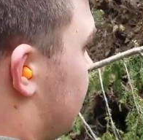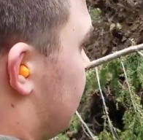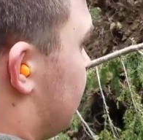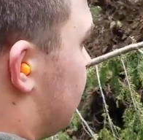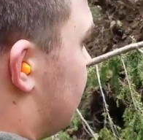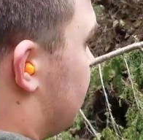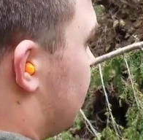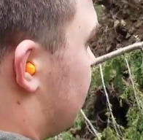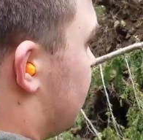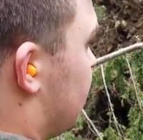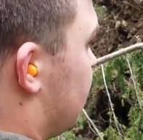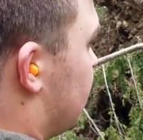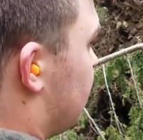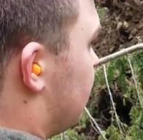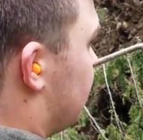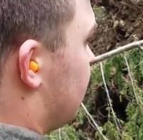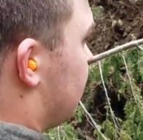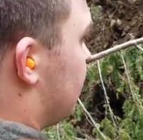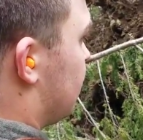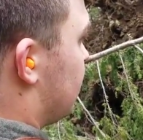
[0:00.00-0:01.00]
You missed your
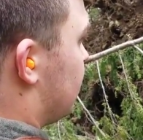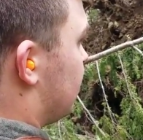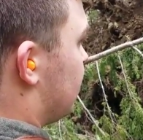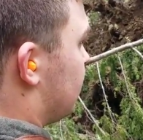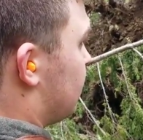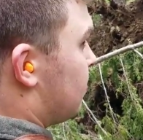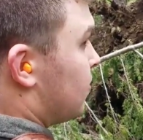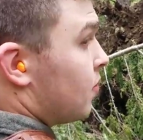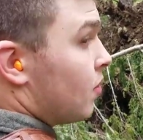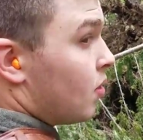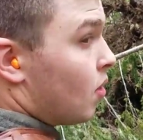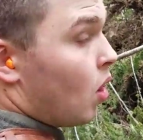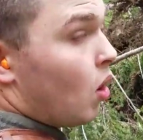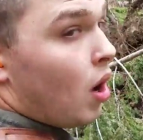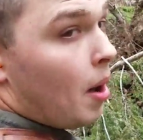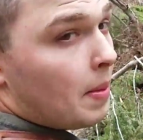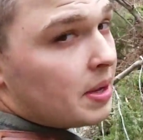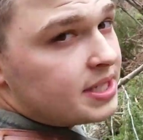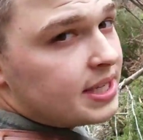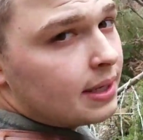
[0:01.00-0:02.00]
start.
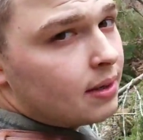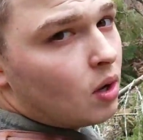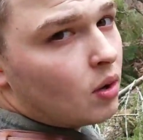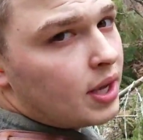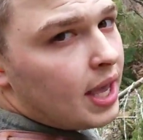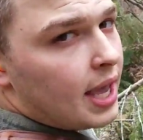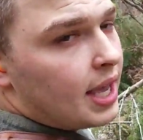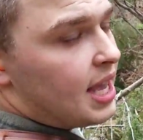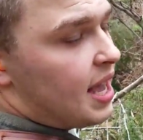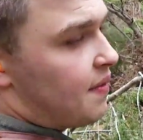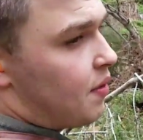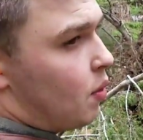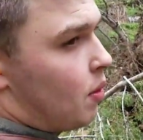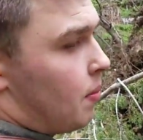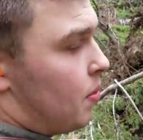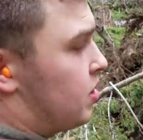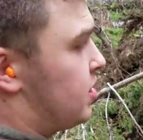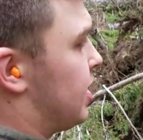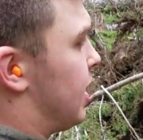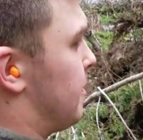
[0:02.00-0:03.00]
I missed it? Okay, give it one
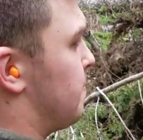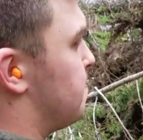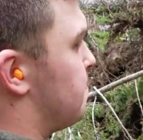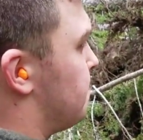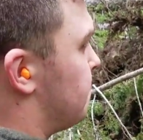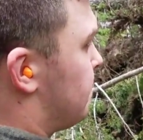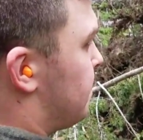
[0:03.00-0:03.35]
more time.